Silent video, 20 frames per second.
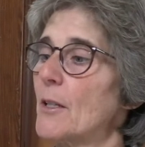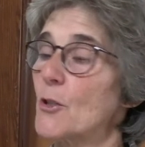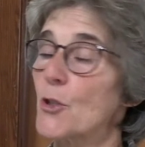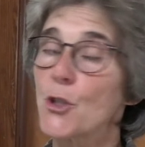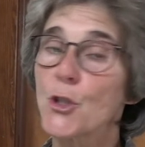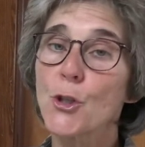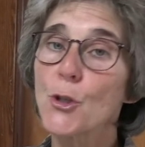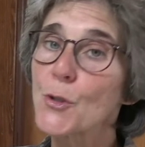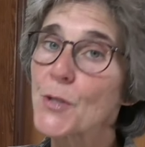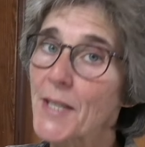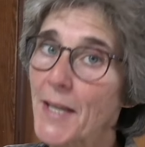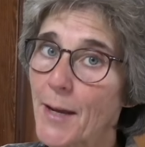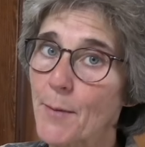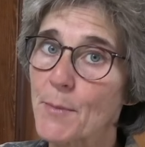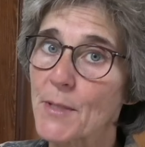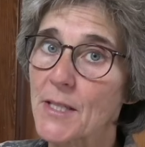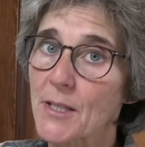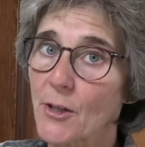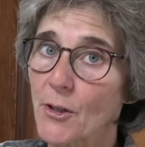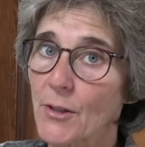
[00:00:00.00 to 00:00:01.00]
There's two
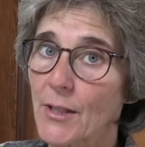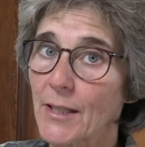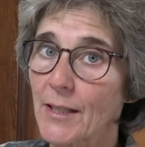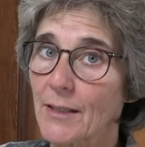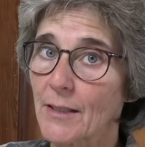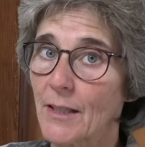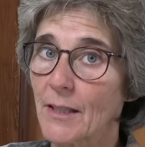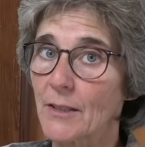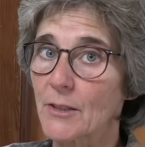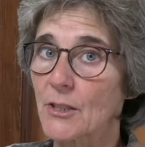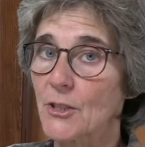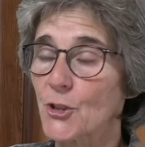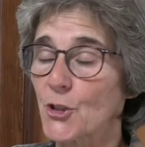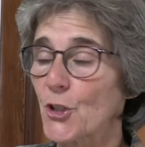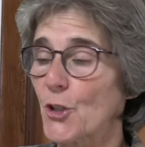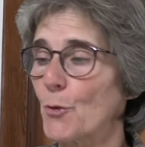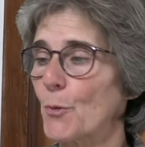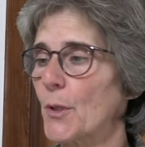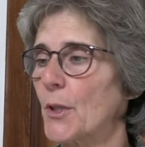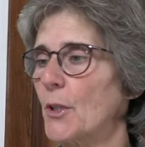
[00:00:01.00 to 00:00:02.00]
statements here that I'd like to
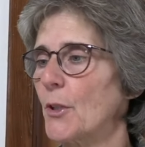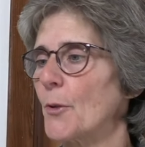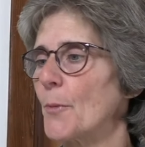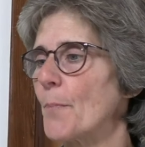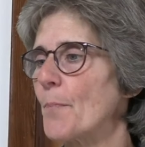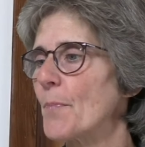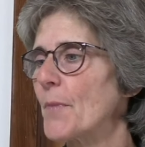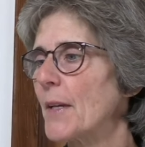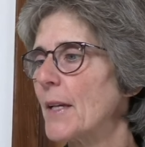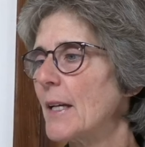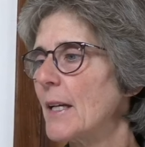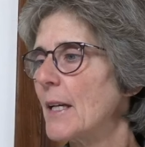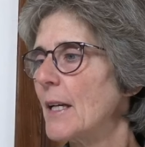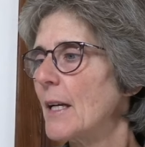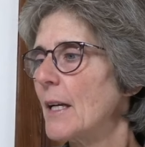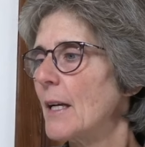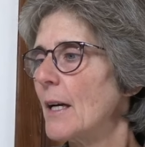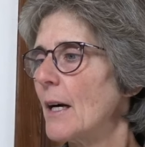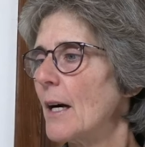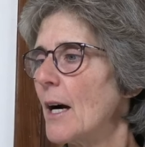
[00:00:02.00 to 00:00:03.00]
share with you.
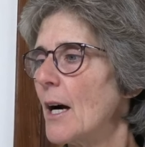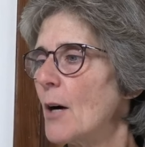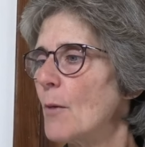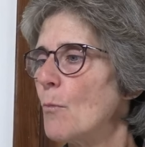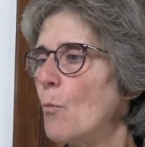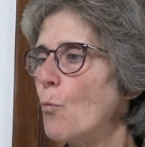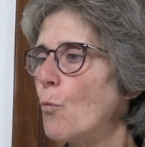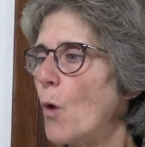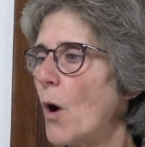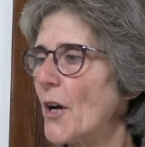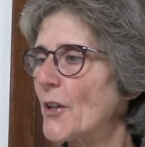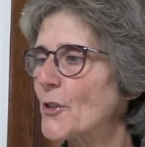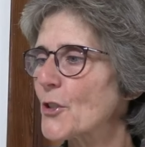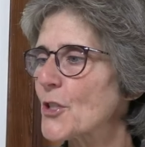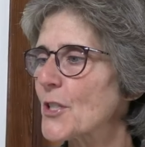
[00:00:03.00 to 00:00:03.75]
Water